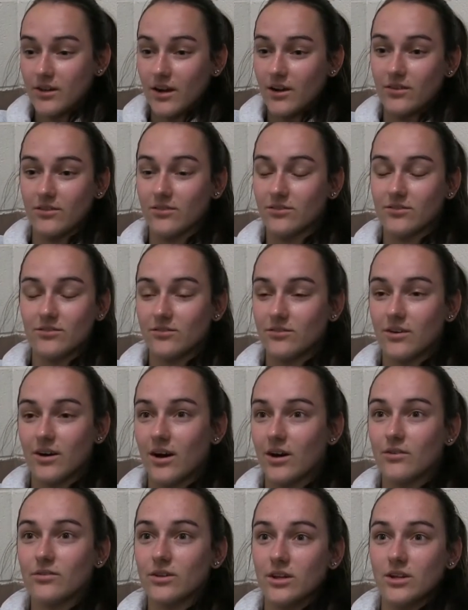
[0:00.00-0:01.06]
I don't
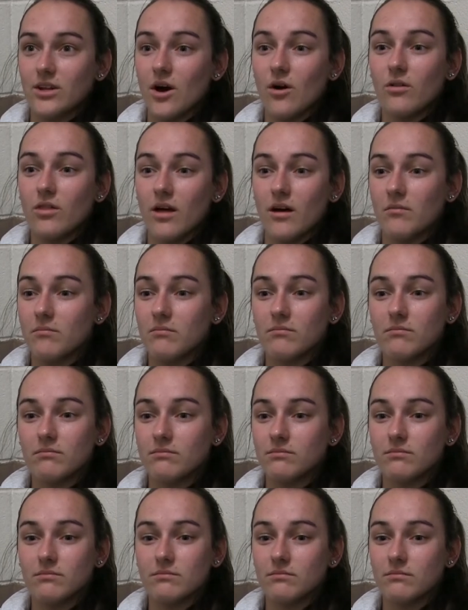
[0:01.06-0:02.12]
really know them
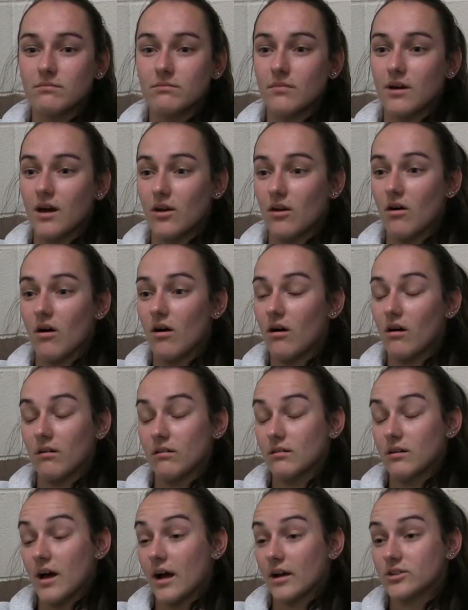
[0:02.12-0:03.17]
at
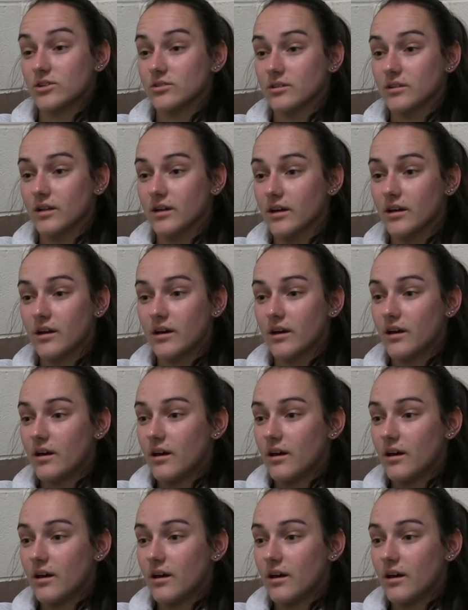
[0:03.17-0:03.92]
all, actually.